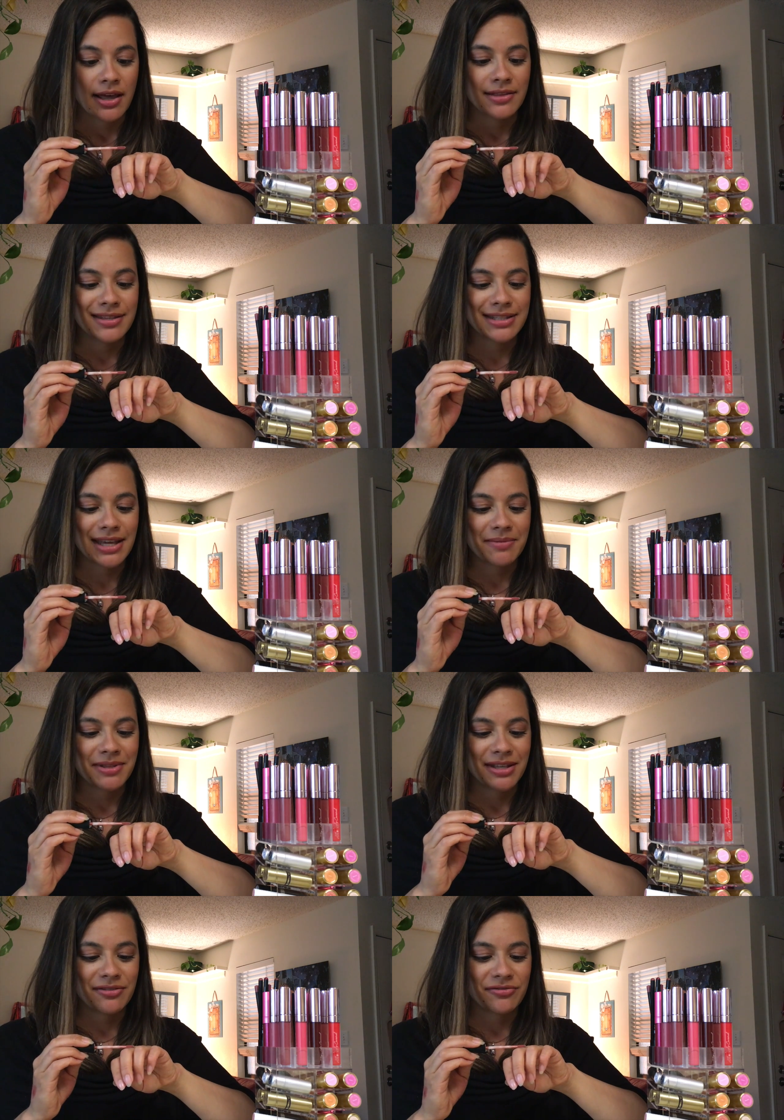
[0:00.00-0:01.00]
This came
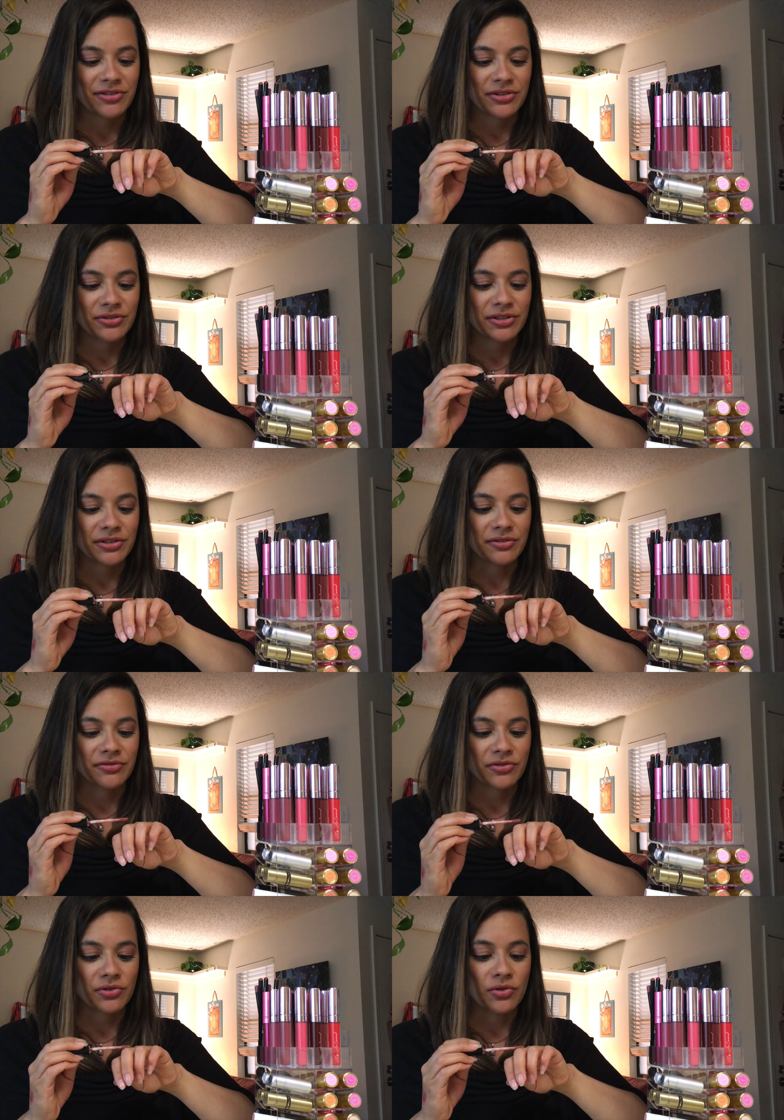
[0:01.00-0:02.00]
in the Field of
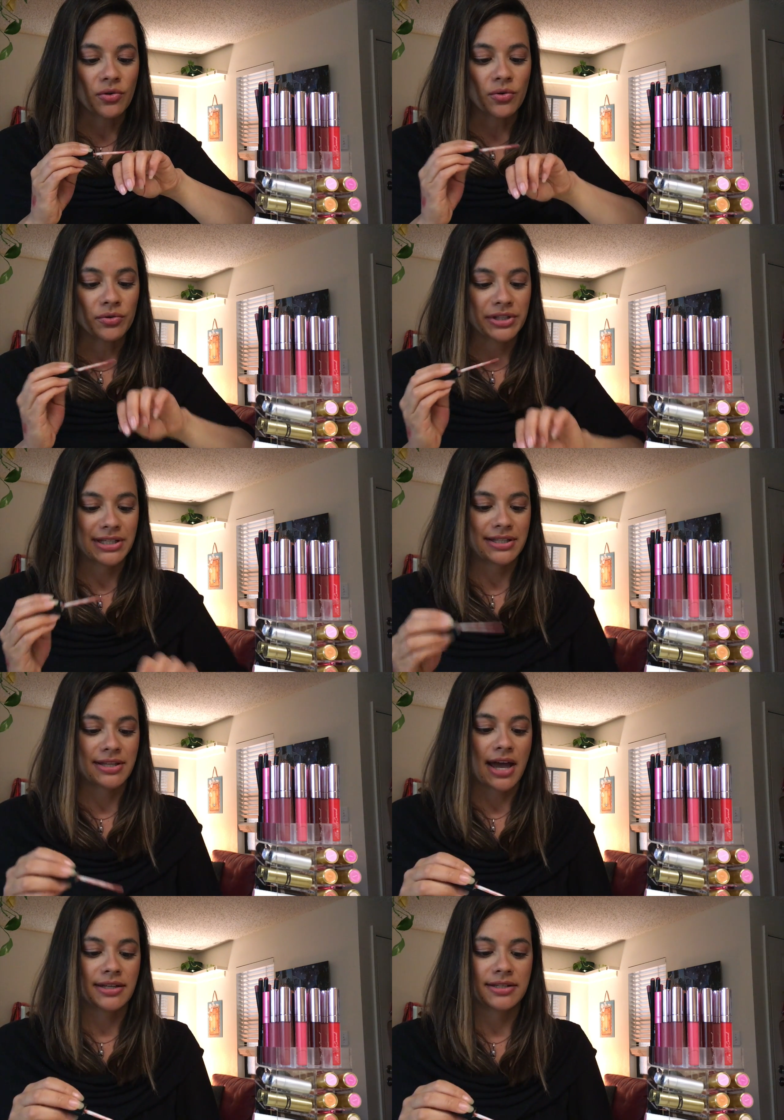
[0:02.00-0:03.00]
Gold
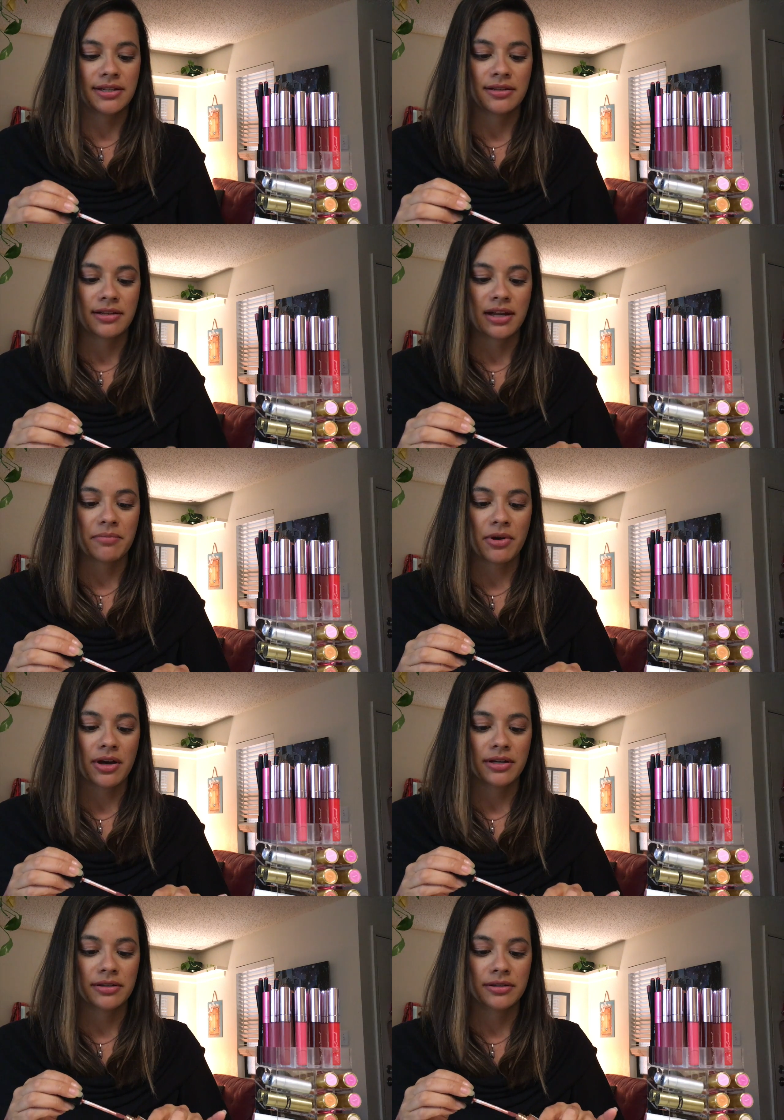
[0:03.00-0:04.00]
set that I
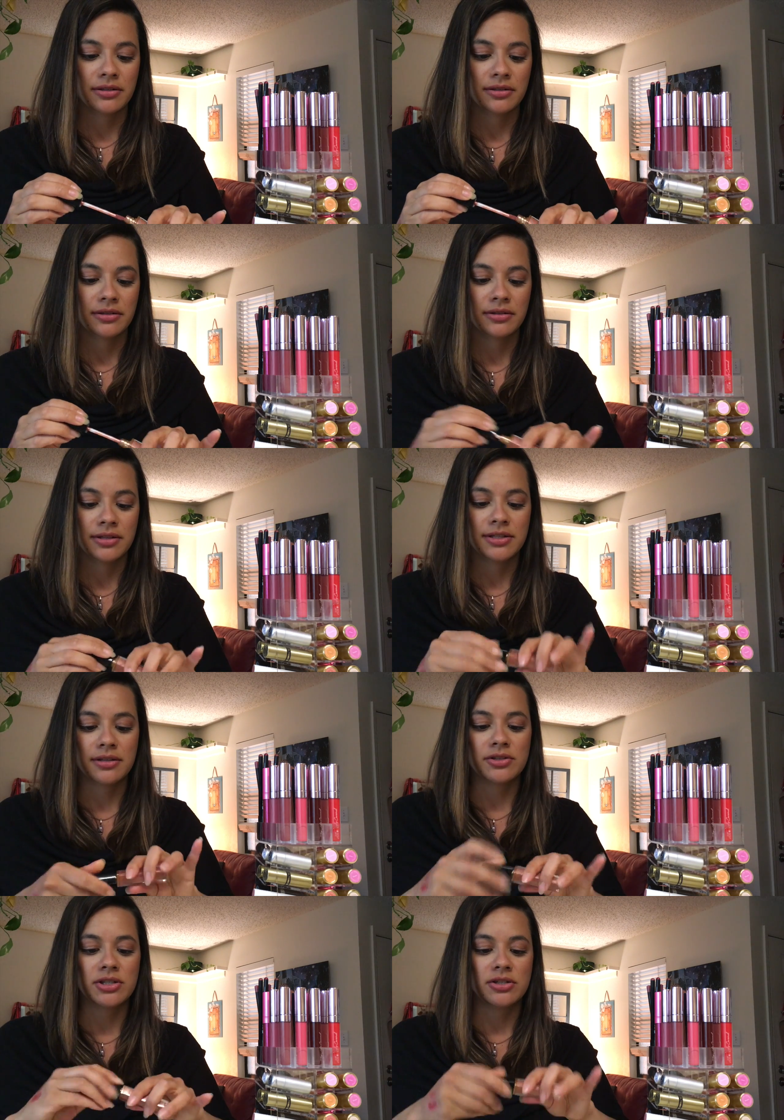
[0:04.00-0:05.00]
bought,
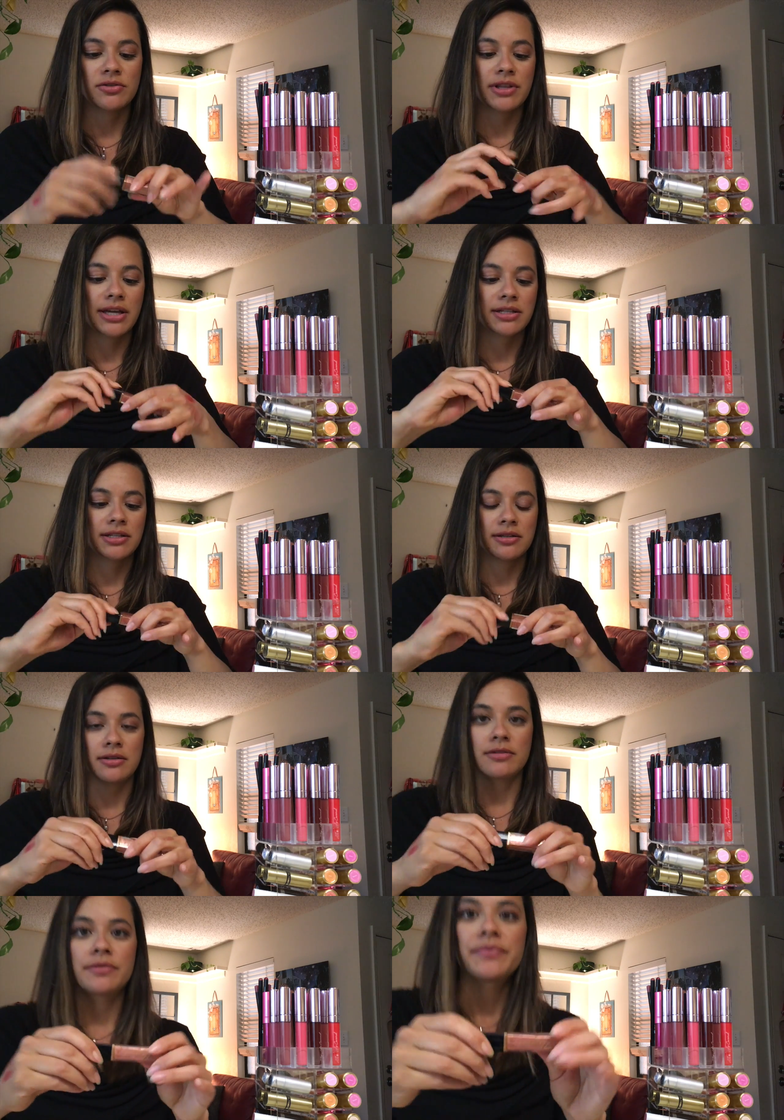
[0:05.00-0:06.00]
so I'll just show that to
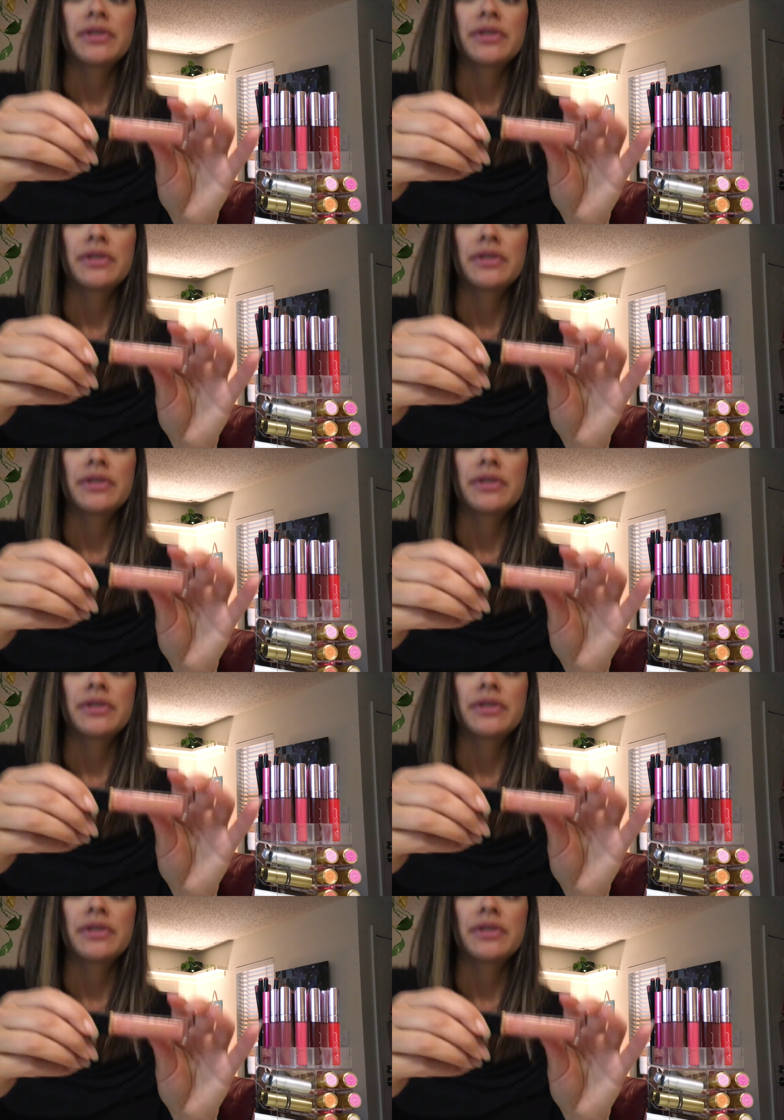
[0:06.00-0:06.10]
you.